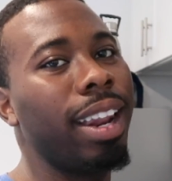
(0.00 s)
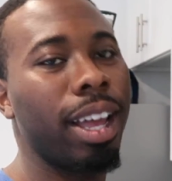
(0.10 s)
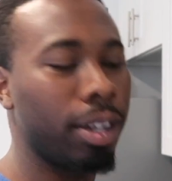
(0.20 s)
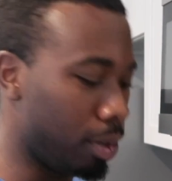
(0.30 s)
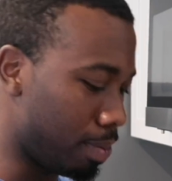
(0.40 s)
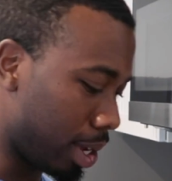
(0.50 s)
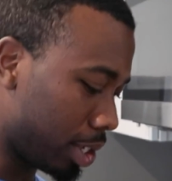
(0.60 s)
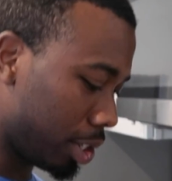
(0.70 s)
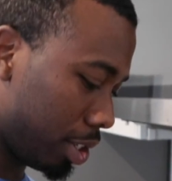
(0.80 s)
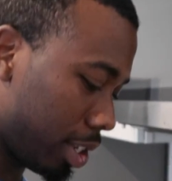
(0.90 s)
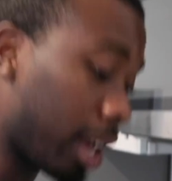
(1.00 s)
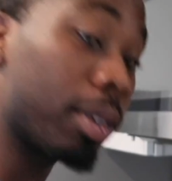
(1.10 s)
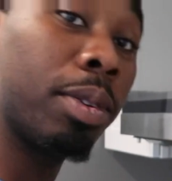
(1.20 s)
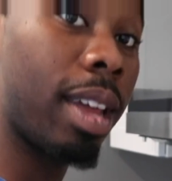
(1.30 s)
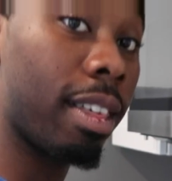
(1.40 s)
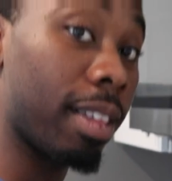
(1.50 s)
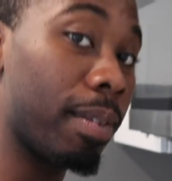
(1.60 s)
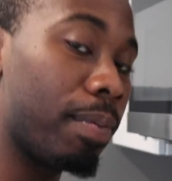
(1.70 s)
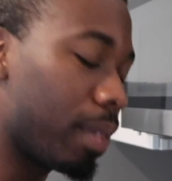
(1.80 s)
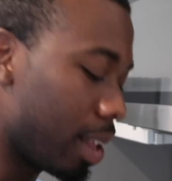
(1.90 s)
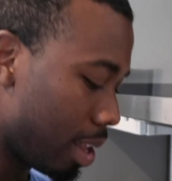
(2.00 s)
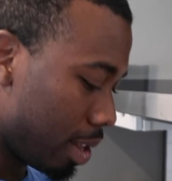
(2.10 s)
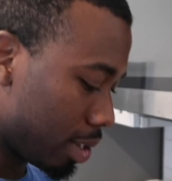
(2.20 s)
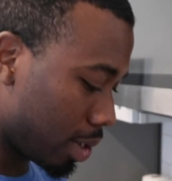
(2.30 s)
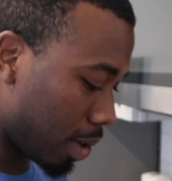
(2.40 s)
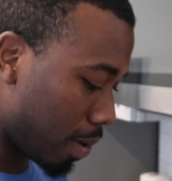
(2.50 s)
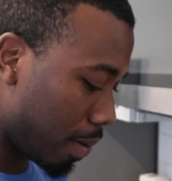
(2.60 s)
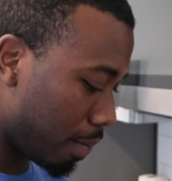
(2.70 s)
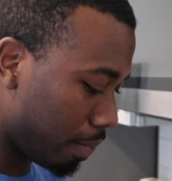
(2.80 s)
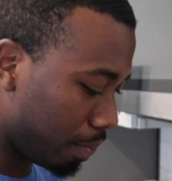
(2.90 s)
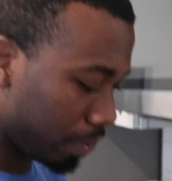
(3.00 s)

It ain't gonna do much. It ain't gonna do nothing. So